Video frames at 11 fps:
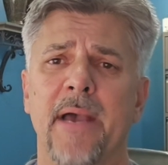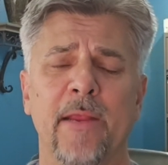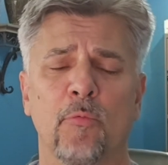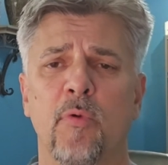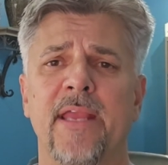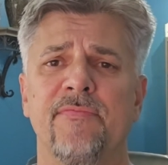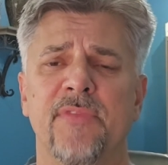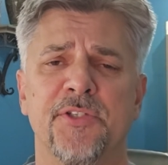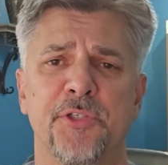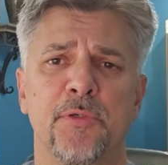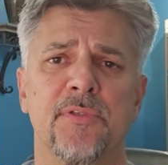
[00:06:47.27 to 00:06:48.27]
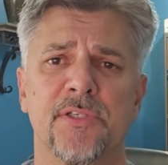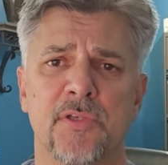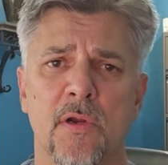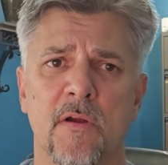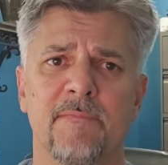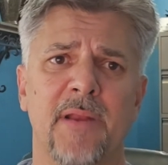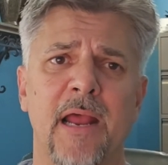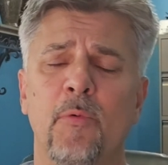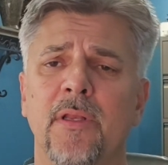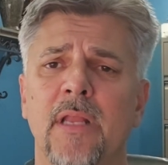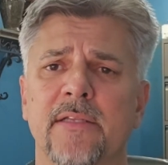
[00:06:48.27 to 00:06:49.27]
a rate that you deserve. But I
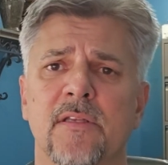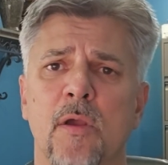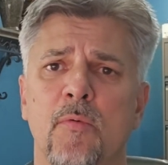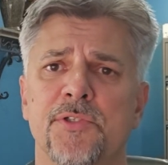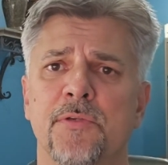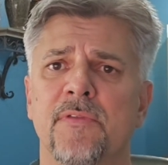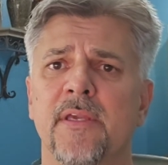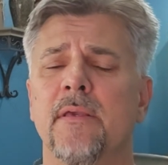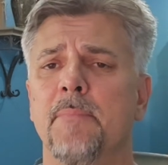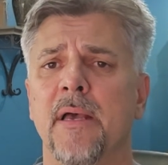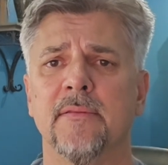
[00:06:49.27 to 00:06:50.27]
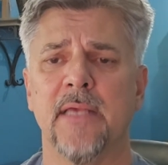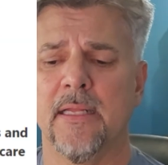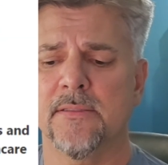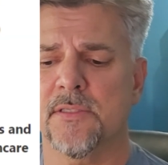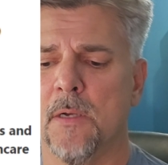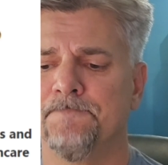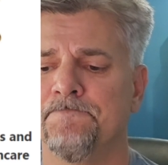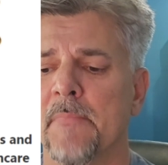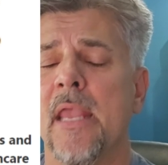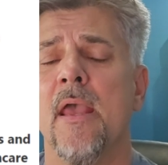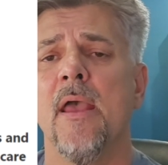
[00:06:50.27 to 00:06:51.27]
would like to know what you think about that. So
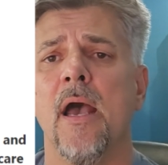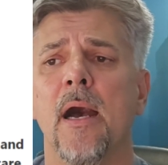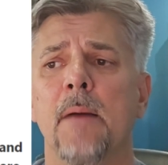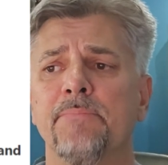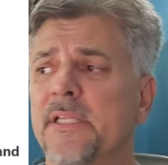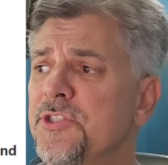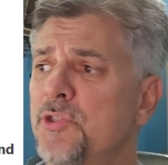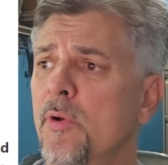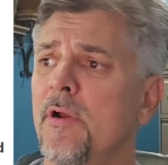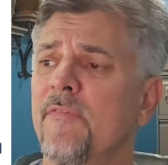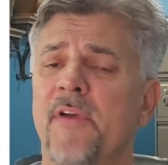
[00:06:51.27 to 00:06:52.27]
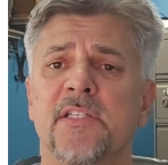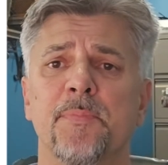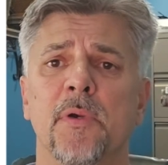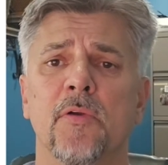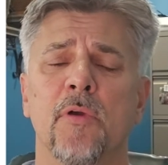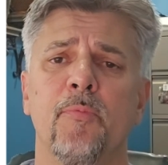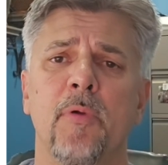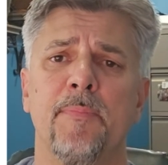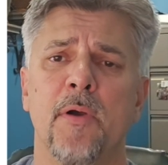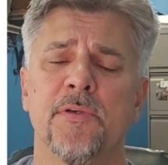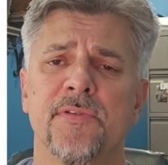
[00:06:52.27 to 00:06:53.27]
please join our Facebook group.
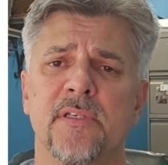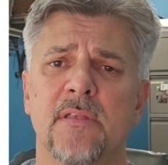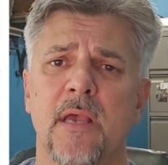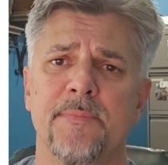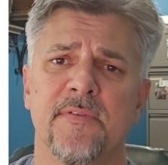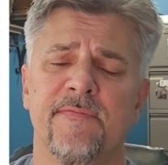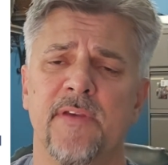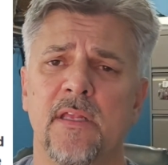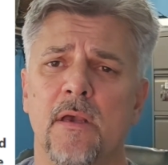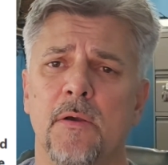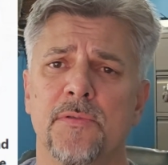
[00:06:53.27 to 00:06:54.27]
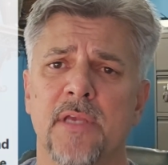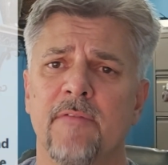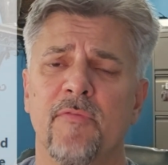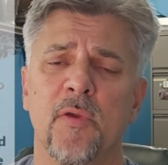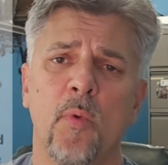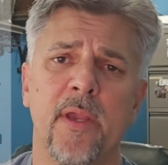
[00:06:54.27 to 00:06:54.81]
We post these types of videos every